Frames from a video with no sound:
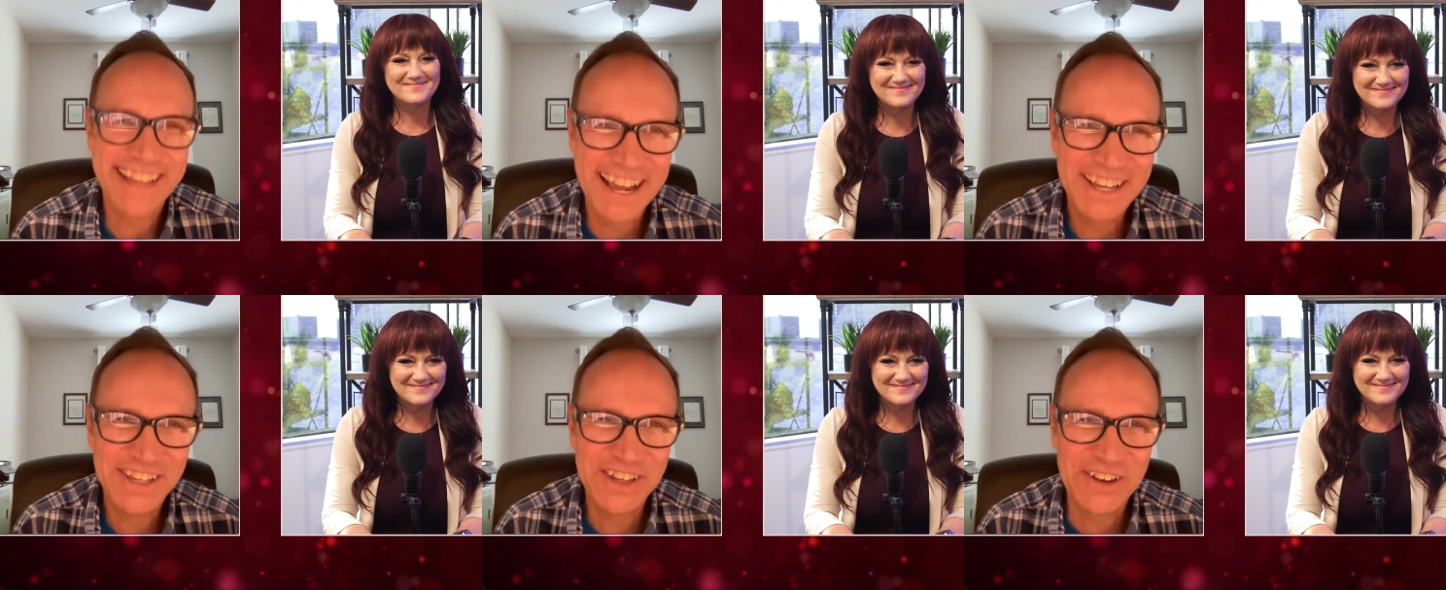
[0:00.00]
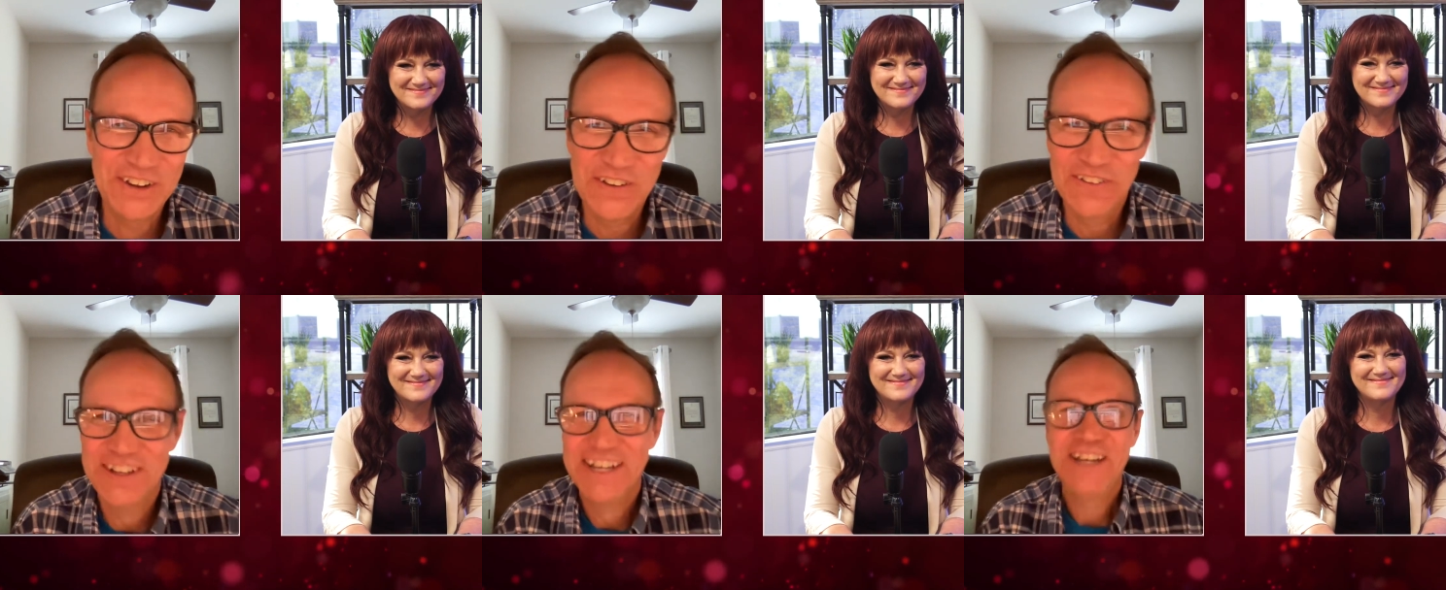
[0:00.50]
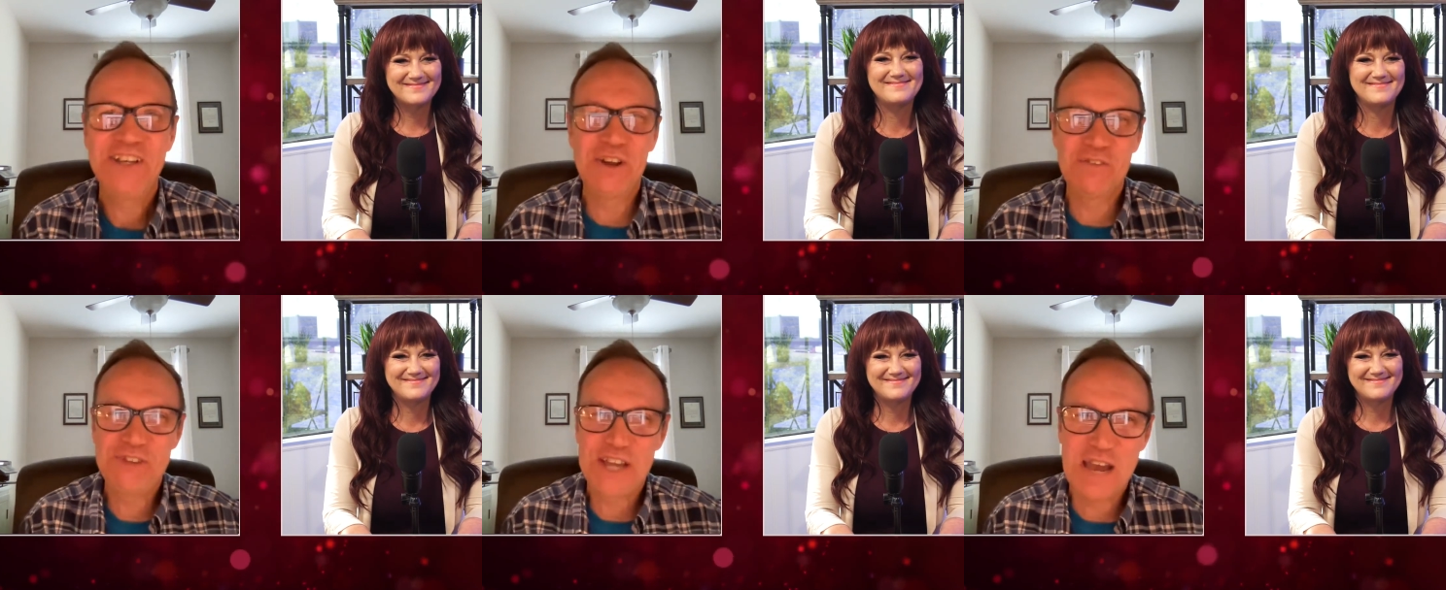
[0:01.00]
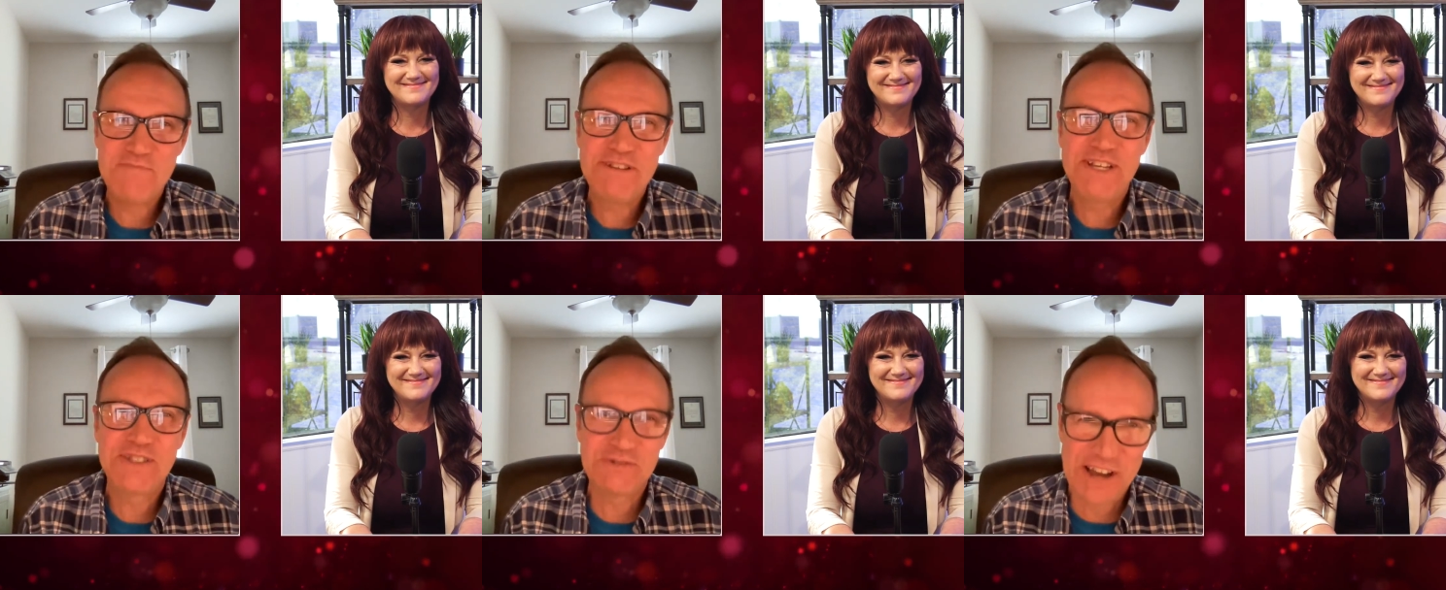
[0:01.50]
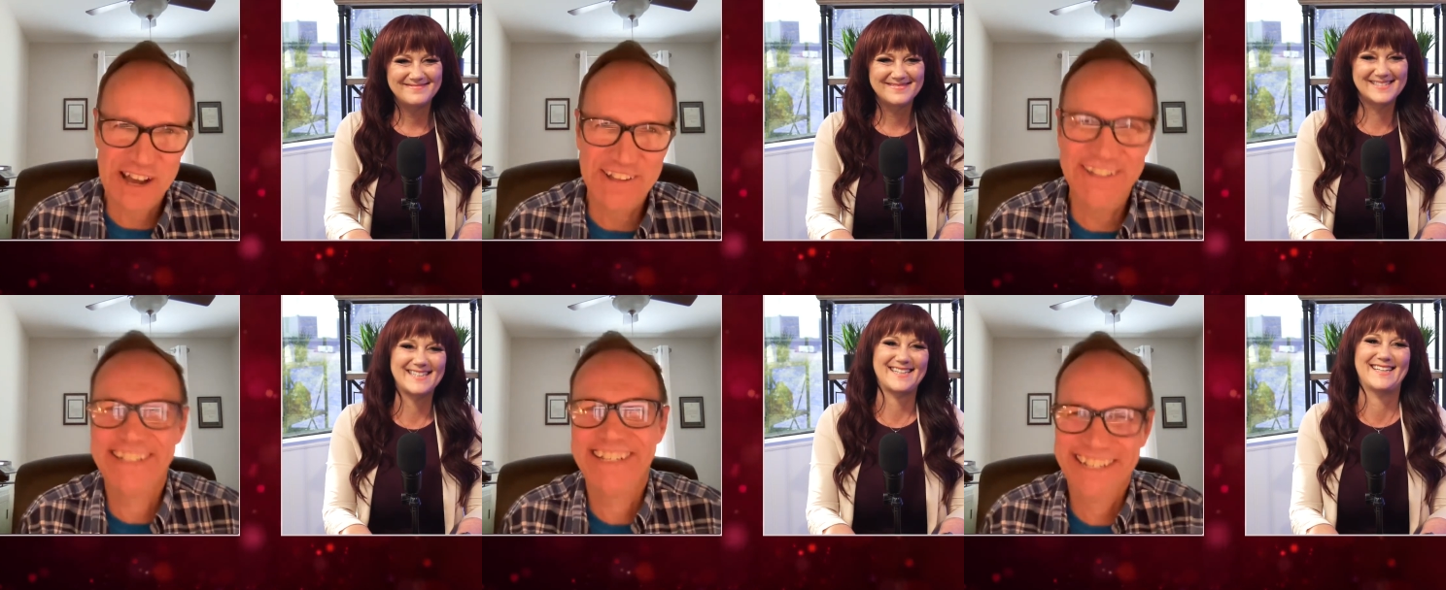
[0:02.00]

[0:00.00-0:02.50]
Speaker 1: Thank you. You're a V I P as well.